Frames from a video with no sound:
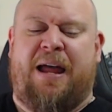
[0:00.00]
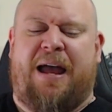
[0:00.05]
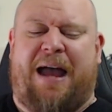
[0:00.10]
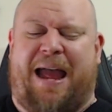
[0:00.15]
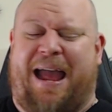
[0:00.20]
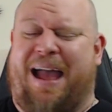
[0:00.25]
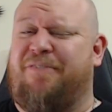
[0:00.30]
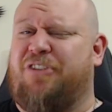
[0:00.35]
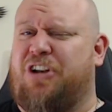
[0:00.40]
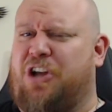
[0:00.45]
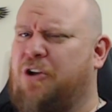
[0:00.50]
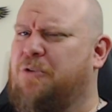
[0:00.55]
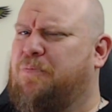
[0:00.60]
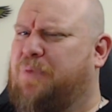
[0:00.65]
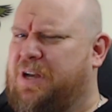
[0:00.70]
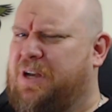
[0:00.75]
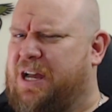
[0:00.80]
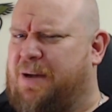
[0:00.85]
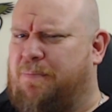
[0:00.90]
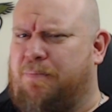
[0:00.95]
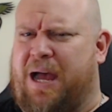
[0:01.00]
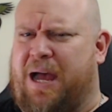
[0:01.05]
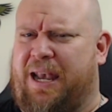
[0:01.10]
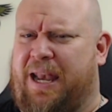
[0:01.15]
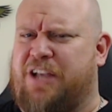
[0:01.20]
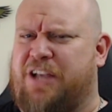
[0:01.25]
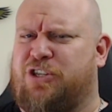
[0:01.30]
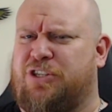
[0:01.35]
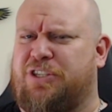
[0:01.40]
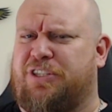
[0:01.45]
I haven't opened up my
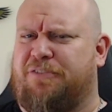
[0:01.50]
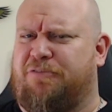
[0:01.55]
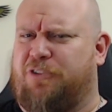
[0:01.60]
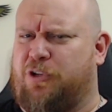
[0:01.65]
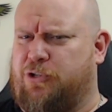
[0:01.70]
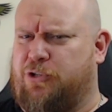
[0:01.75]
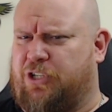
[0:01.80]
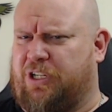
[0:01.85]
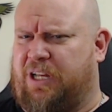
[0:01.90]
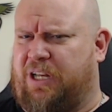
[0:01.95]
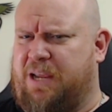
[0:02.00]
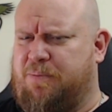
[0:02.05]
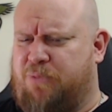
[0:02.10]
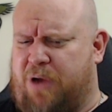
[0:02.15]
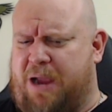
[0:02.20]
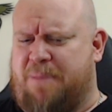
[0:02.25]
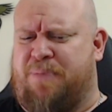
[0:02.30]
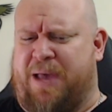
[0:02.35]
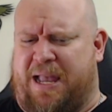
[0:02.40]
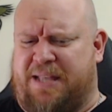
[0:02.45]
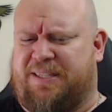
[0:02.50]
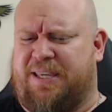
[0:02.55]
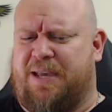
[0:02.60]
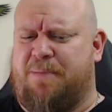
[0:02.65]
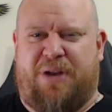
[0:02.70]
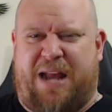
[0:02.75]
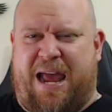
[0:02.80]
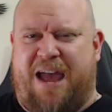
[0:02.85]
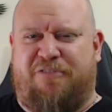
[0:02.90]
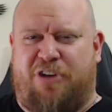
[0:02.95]
Legends of Lucha Libre
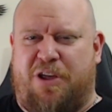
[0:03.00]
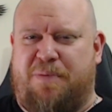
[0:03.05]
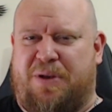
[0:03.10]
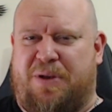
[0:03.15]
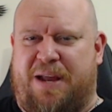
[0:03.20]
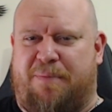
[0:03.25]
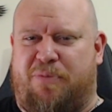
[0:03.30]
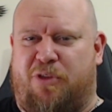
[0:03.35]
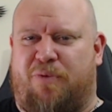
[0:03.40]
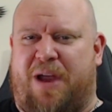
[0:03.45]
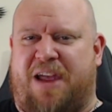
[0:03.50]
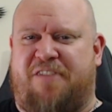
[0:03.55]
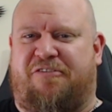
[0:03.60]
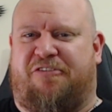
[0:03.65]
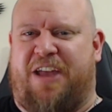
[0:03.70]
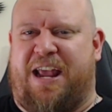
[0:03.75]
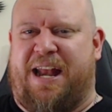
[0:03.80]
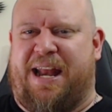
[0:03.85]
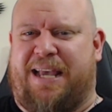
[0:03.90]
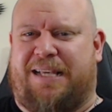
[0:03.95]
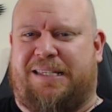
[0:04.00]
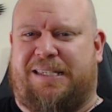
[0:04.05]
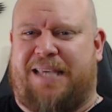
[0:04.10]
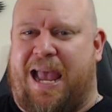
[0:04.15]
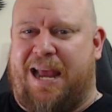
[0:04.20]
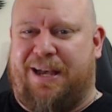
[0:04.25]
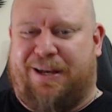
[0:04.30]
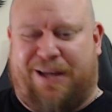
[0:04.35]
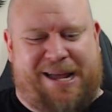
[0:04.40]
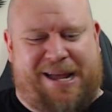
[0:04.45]
Penta, but I have opened up the Rey Fenix,
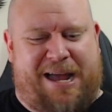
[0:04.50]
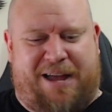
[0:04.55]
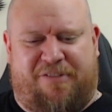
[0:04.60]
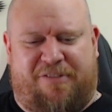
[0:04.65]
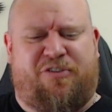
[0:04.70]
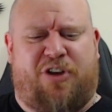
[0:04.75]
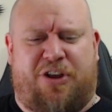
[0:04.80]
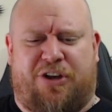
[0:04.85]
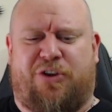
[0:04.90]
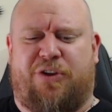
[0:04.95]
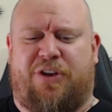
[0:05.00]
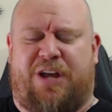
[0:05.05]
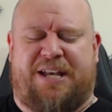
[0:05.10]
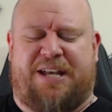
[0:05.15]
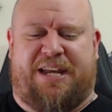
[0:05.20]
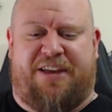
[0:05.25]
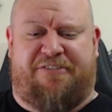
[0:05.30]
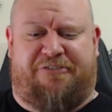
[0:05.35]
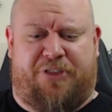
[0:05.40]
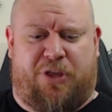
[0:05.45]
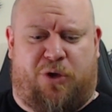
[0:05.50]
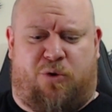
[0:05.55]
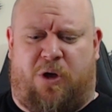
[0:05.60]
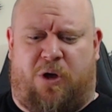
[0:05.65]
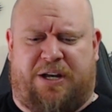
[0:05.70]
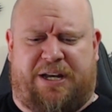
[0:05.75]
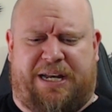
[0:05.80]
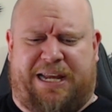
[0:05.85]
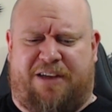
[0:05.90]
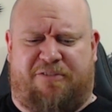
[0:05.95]
and I, I've got a good idea for the
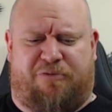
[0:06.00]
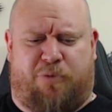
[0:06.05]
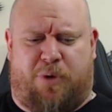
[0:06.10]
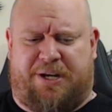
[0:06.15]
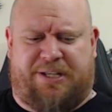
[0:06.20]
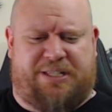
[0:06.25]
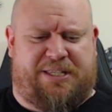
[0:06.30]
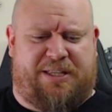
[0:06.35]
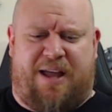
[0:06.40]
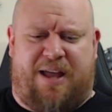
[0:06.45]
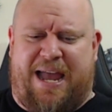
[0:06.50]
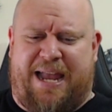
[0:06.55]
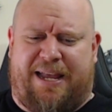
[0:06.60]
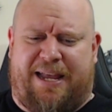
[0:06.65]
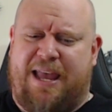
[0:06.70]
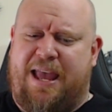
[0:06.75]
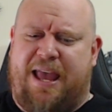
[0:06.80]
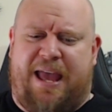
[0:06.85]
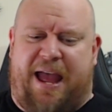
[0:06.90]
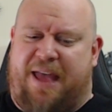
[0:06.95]
quality of what it's like.